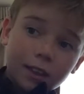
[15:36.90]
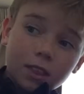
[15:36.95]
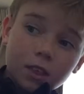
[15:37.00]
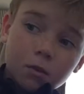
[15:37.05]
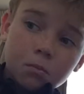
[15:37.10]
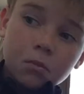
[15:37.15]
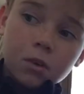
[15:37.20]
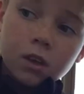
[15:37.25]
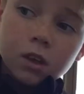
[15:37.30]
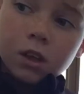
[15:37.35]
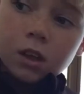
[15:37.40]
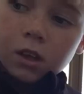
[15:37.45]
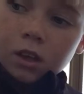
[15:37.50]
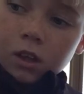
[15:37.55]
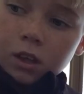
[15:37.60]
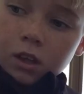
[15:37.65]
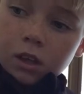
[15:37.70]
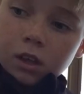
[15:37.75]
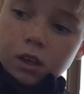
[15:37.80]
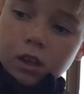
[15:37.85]
them.
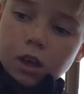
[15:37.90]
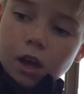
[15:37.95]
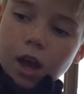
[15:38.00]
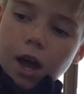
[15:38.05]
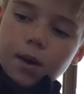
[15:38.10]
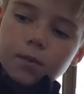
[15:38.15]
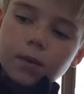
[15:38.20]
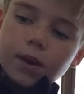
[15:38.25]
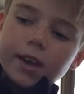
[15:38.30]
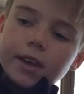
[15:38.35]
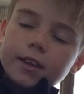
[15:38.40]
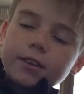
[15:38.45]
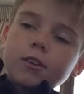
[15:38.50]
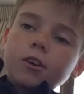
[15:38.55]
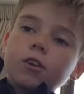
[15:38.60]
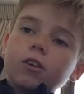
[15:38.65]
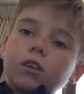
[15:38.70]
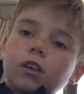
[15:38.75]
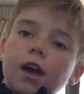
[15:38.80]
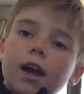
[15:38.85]

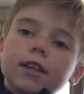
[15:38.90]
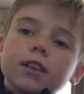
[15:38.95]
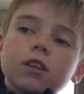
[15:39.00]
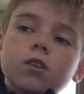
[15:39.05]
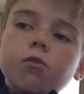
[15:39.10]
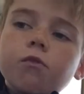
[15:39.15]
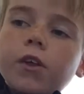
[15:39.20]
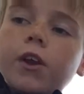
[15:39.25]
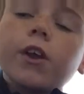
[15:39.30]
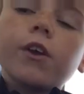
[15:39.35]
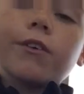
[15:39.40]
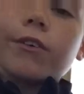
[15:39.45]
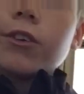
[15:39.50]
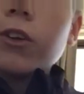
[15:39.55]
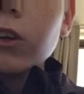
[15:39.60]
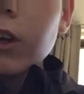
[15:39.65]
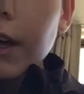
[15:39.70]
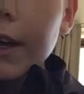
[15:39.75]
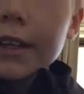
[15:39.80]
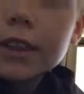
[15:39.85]
Like this video if you
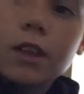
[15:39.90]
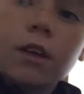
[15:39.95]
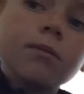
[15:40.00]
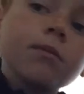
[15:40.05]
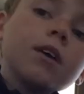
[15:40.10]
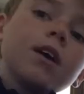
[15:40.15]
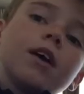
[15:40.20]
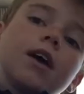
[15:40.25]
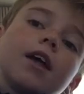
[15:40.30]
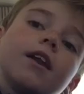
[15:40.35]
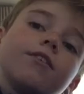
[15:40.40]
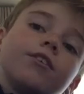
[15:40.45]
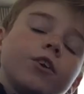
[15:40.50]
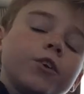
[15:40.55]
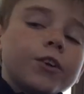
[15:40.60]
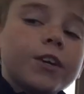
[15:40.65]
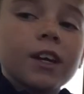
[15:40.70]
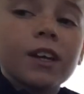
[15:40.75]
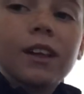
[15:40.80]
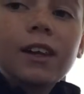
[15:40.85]
like them, and if you
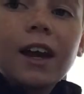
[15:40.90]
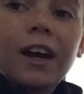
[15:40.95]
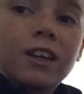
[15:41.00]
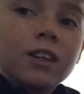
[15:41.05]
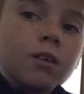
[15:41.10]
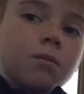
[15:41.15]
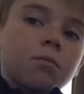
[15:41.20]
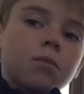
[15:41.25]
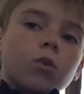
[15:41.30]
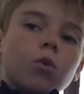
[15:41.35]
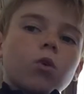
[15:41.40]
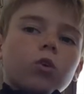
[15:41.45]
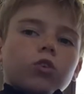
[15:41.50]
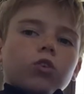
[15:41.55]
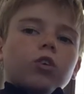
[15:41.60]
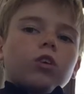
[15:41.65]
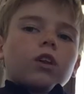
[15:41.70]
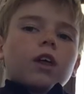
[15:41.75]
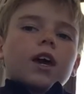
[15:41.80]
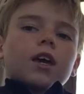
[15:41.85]
didn't like them,
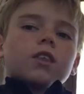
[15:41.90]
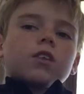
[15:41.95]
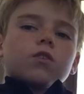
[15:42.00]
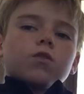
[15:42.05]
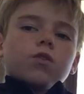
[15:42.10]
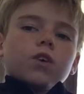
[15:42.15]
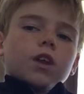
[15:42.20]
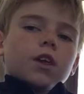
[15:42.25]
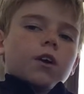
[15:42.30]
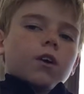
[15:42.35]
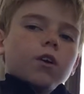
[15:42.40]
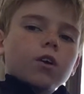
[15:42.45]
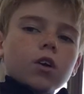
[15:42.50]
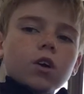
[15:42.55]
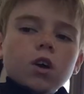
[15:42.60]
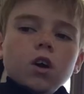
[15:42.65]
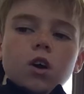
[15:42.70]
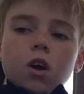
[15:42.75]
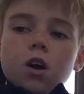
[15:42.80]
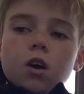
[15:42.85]
also like this video.
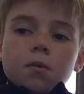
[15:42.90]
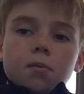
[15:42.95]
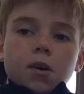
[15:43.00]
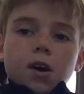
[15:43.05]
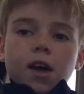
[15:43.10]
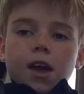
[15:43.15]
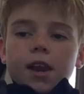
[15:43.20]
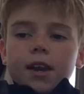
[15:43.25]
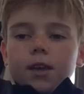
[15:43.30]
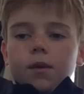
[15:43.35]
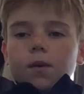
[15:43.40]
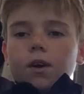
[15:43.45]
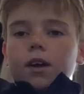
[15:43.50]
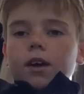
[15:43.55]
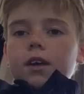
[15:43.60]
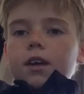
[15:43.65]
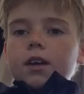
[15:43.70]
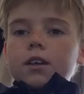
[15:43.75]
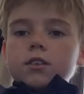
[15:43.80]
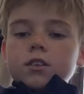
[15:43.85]
But
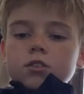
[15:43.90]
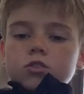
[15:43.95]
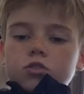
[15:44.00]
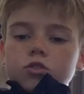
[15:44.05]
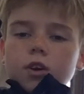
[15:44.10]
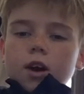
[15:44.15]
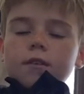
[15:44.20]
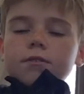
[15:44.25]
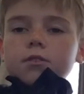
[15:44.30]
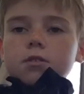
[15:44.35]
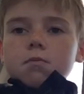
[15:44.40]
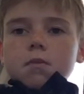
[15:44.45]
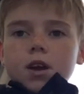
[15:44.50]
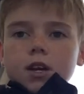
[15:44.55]
anyway, subscribe to my